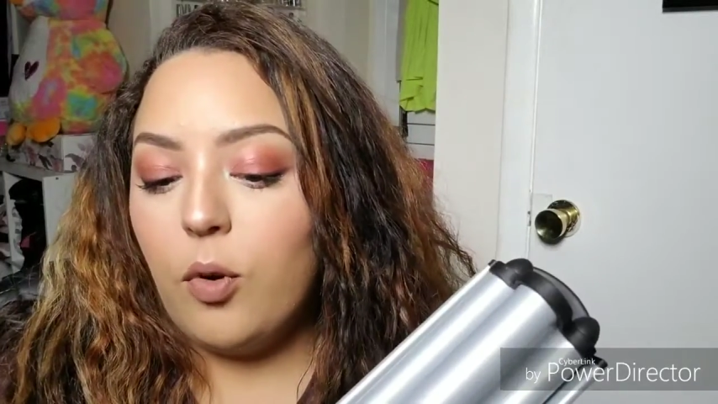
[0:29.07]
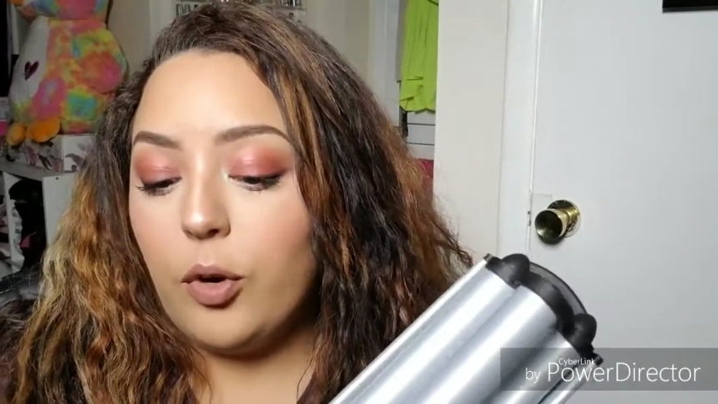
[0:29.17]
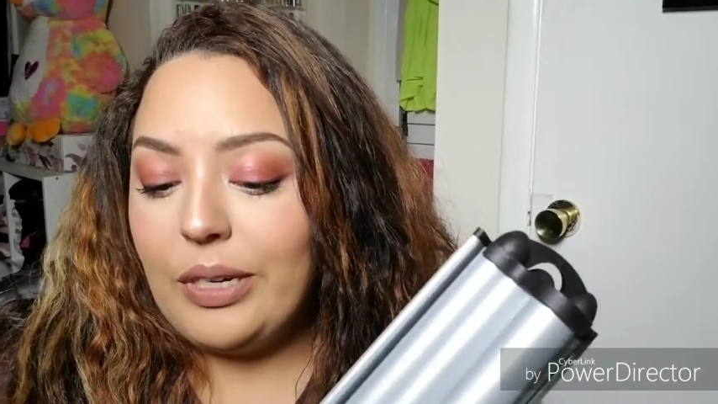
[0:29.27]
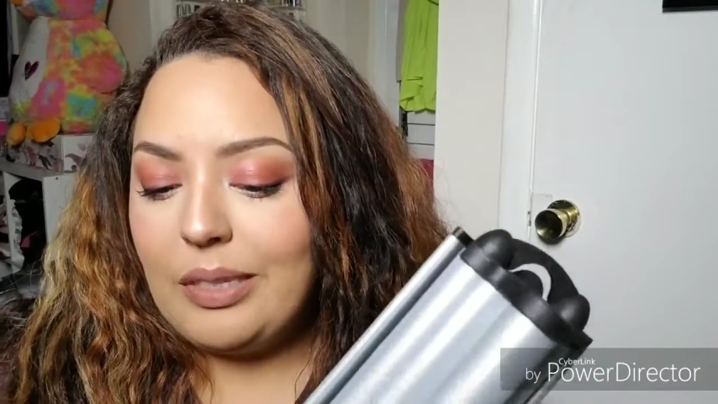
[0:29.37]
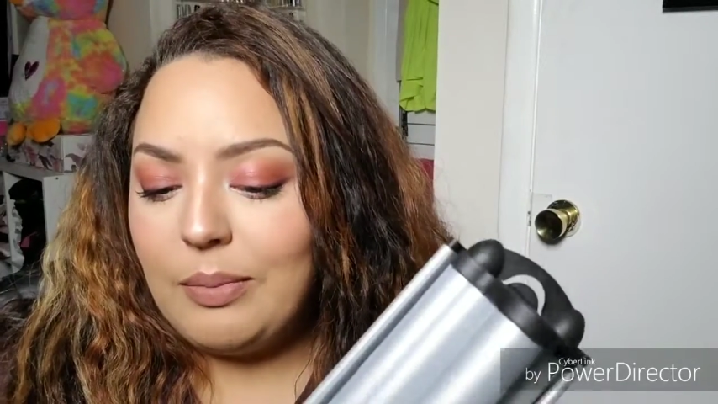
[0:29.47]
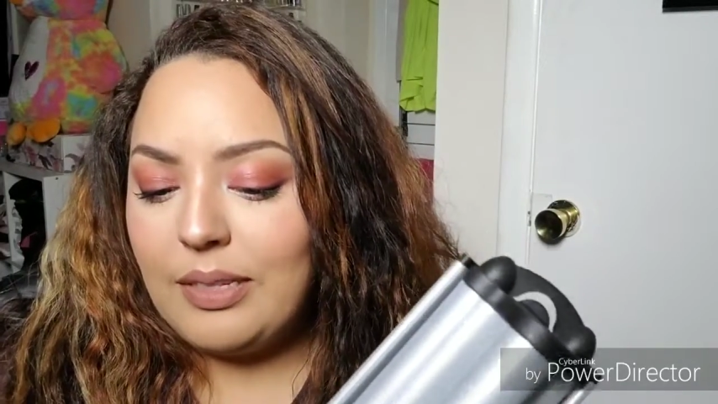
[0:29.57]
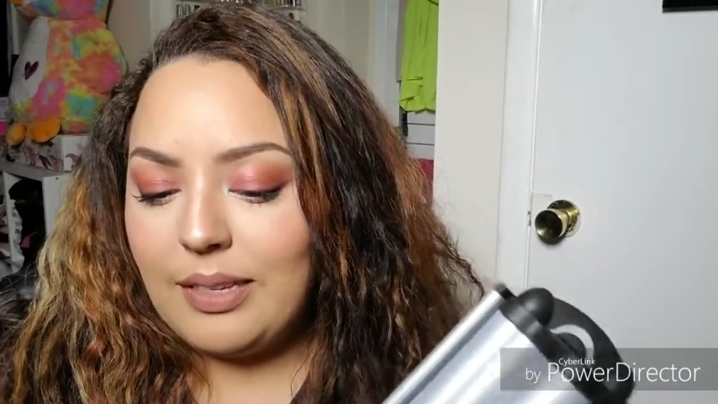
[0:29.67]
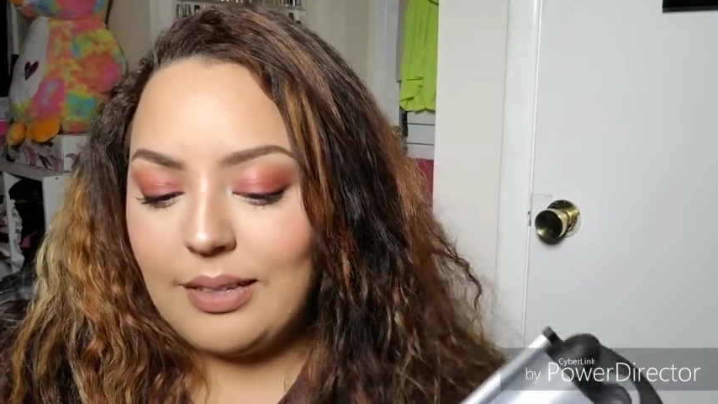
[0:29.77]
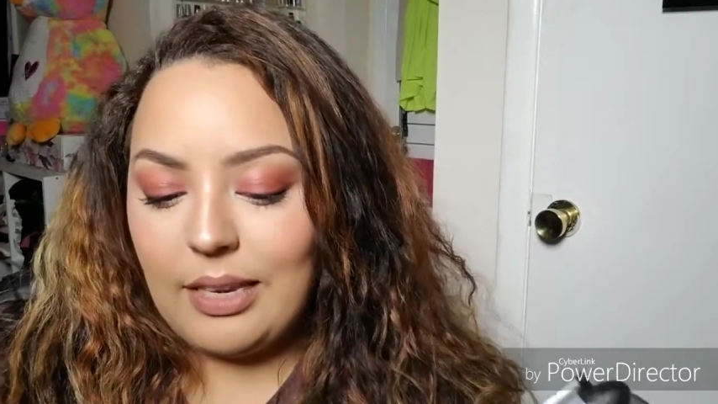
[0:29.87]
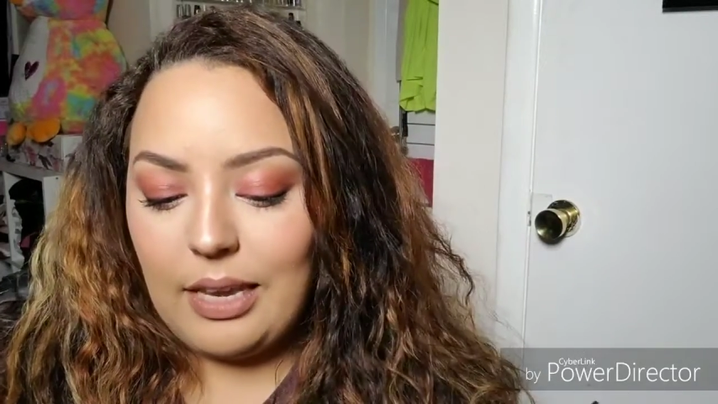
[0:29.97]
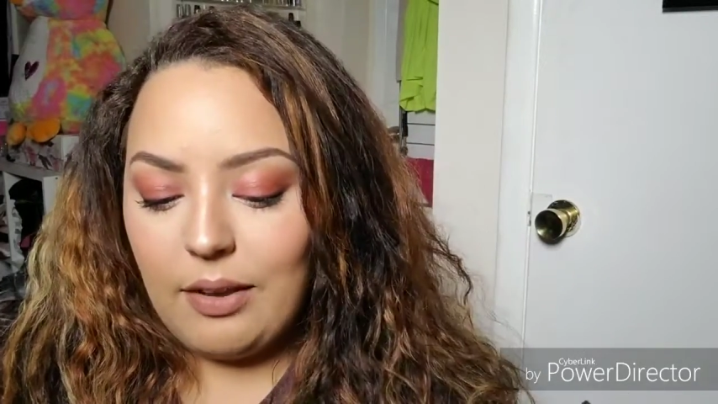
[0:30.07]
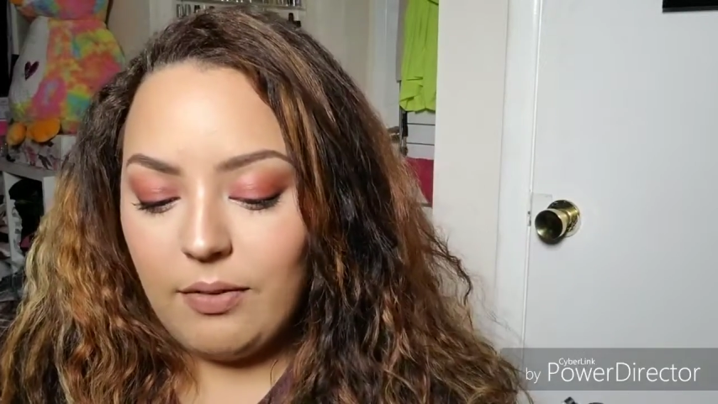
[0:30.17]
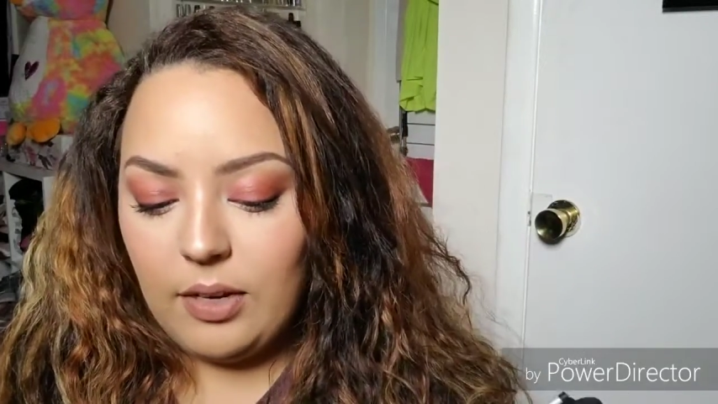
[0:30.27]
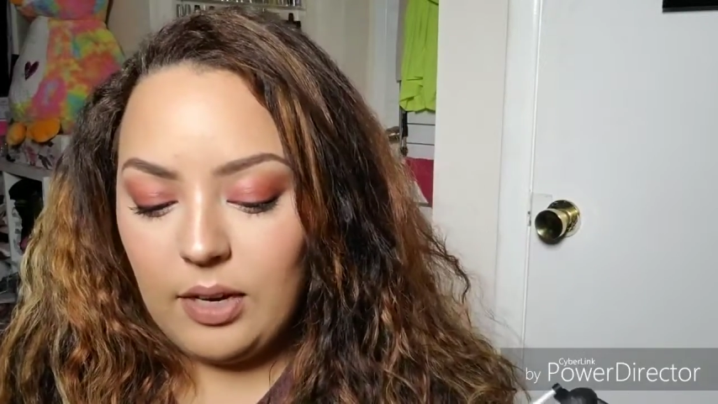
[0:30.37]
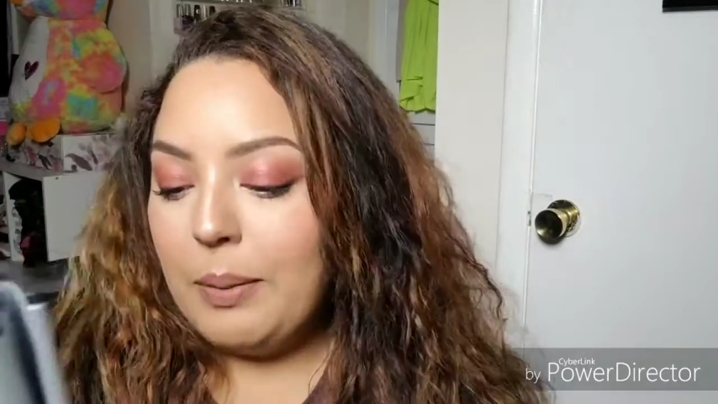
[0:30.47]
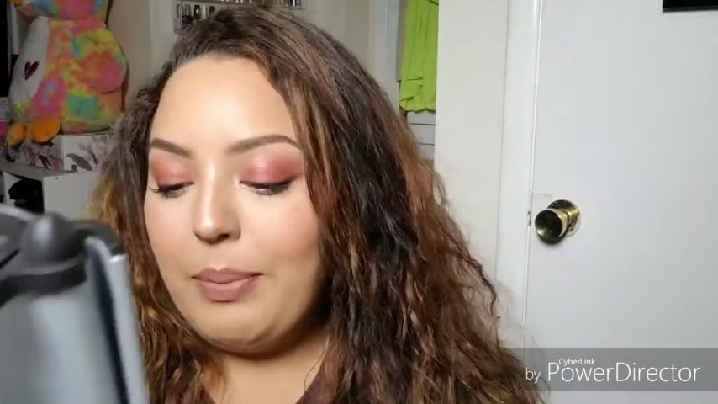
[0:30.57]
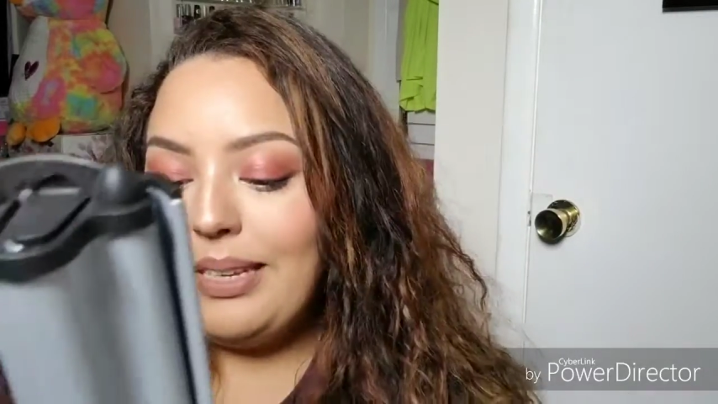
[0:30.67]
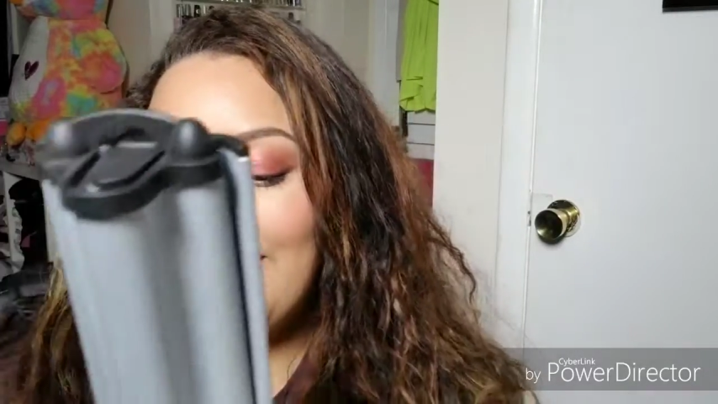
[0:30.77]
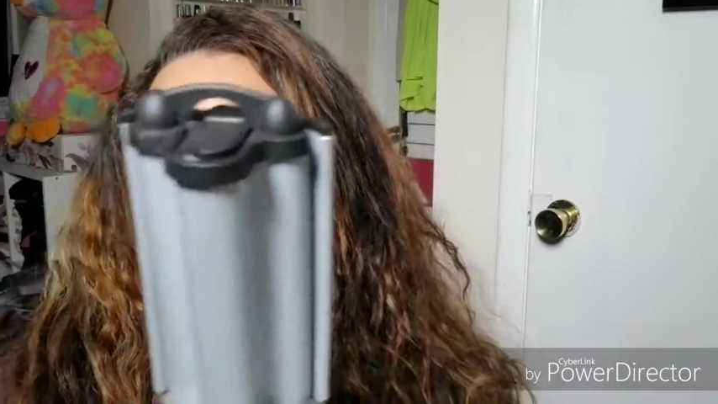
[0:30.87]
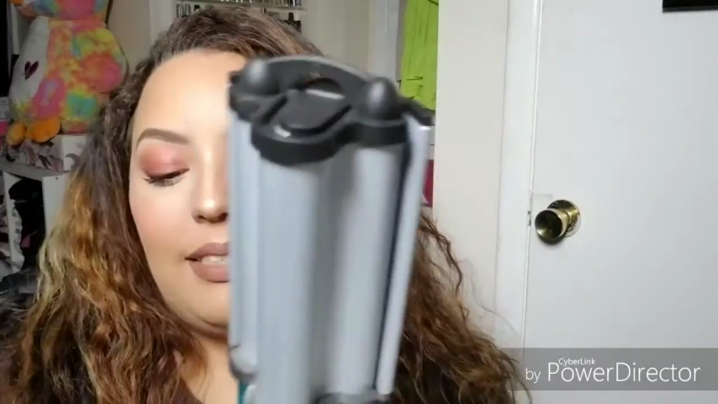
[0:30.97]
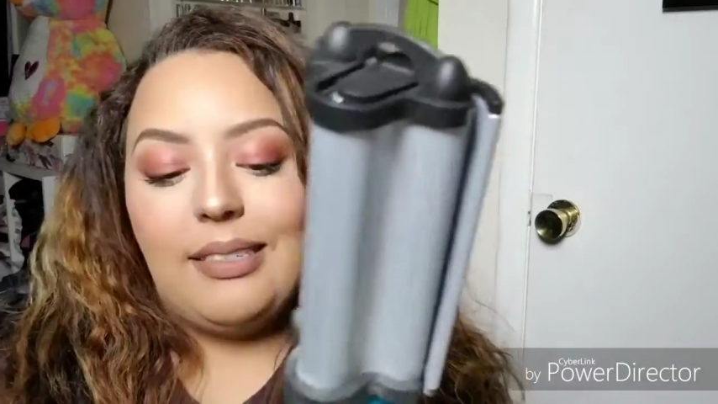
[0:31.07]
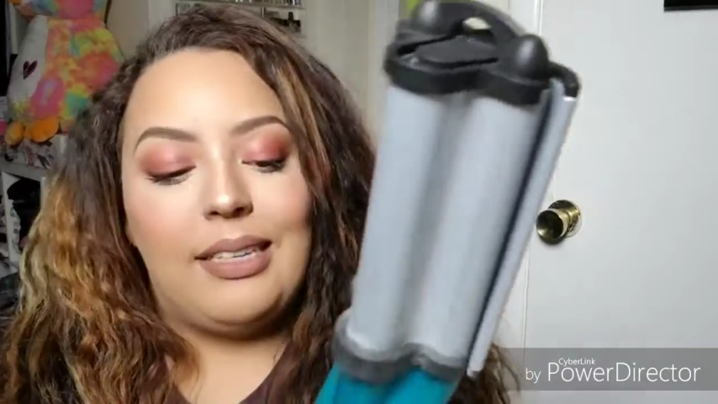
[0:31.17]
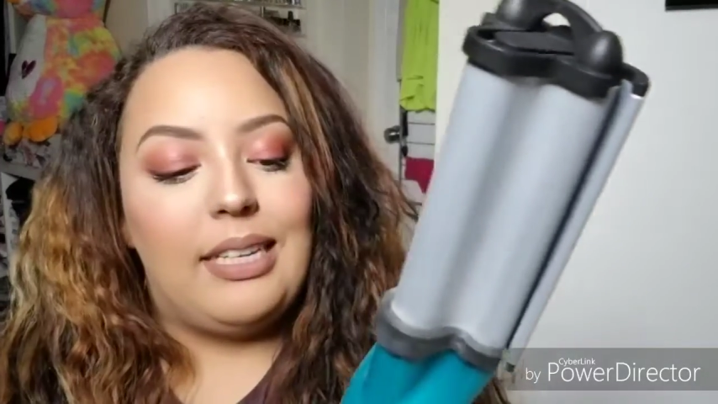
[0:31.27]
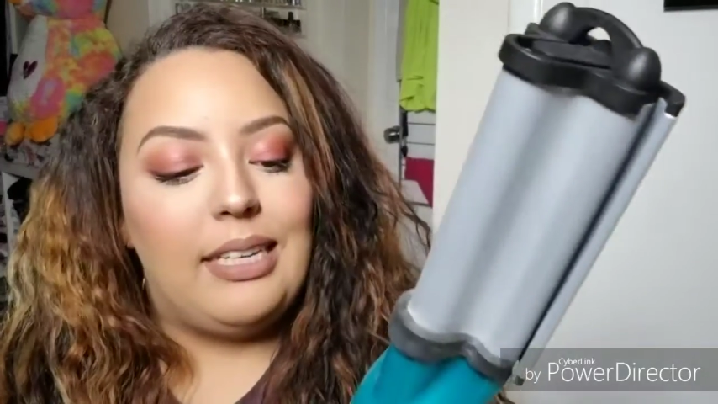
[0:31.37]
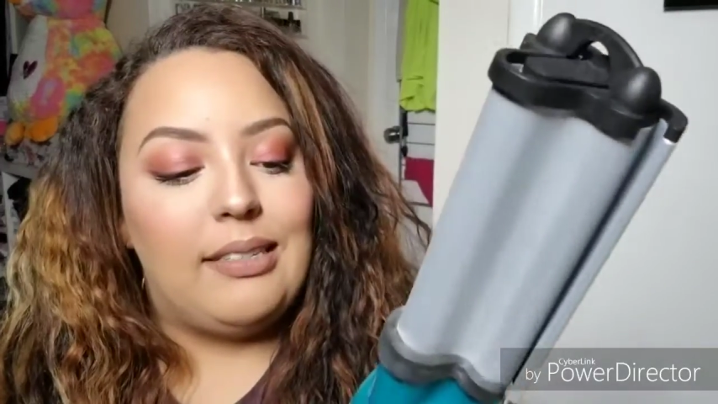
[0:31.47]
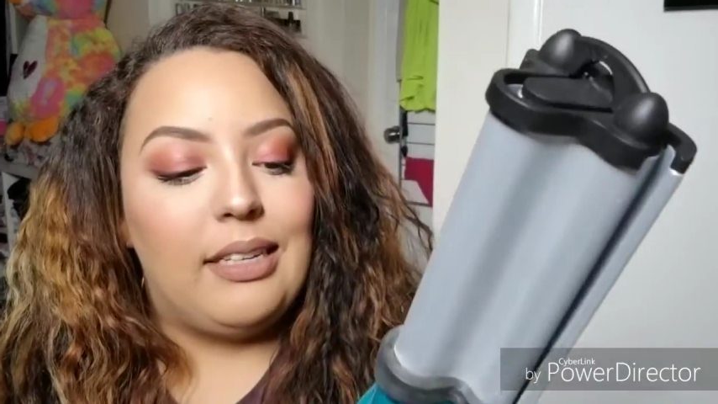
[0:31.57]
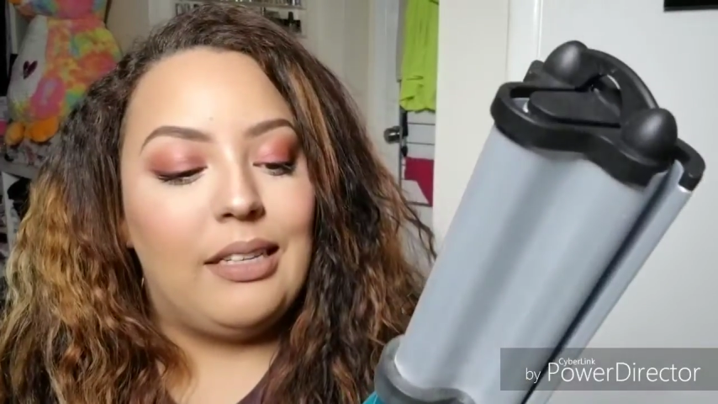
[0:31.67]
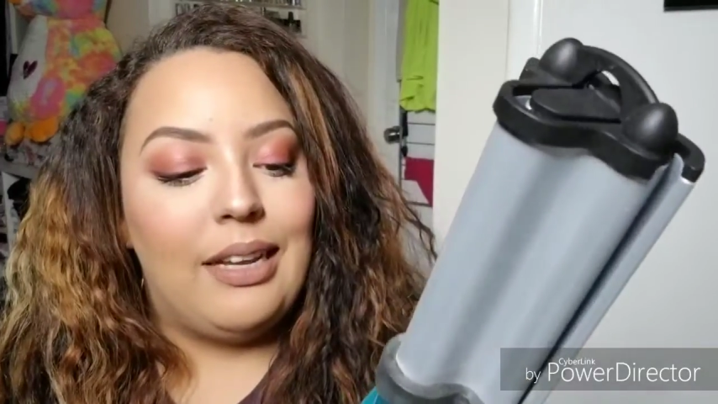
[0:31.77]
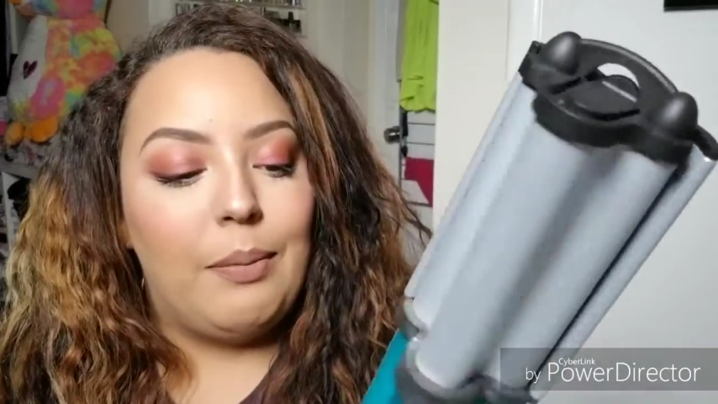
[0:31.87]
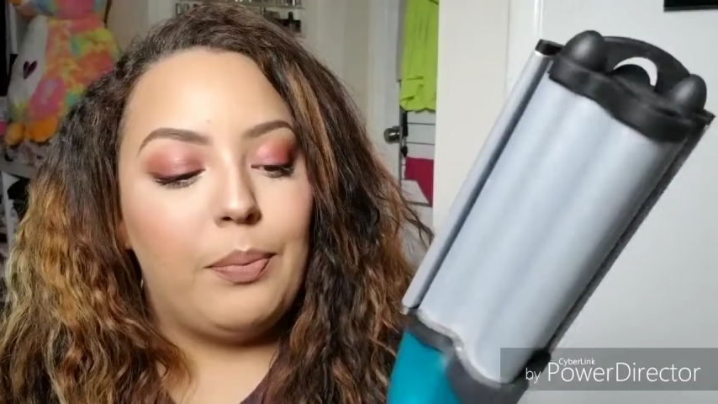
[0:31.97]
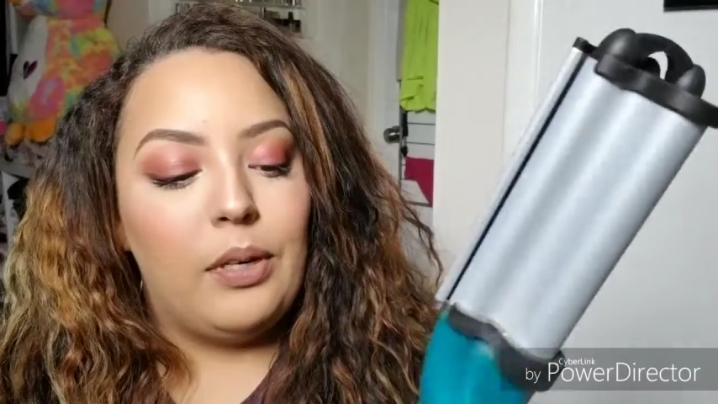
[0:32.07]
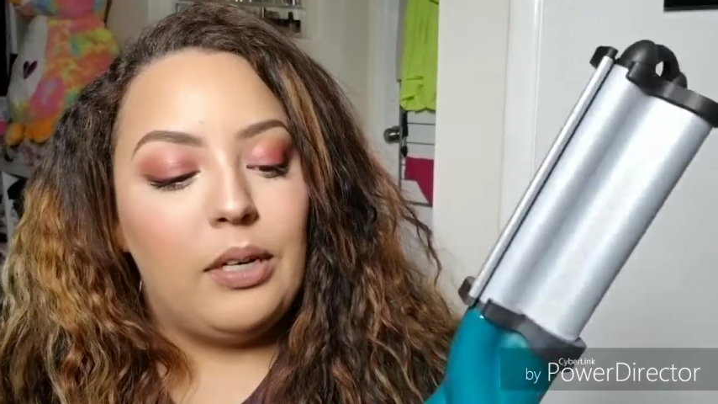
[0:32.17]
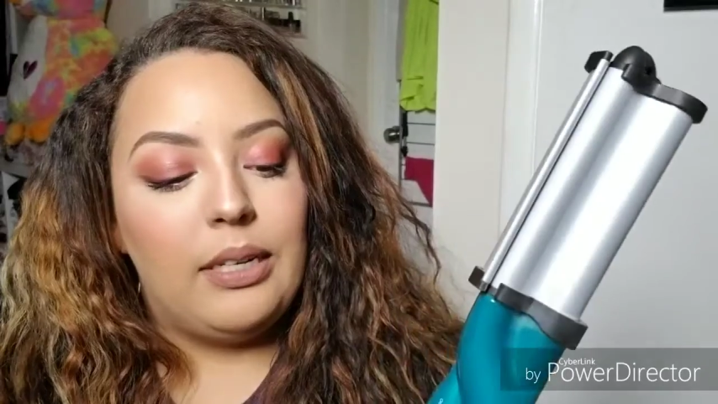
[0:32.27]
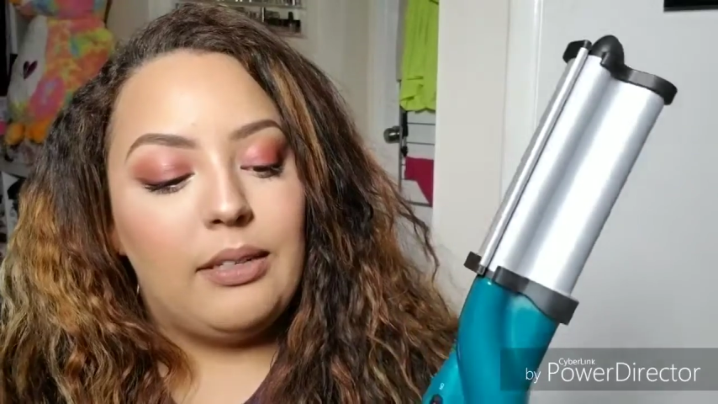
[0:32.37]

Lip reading: for Christmas as a gift. Basically, it's an easy clamper.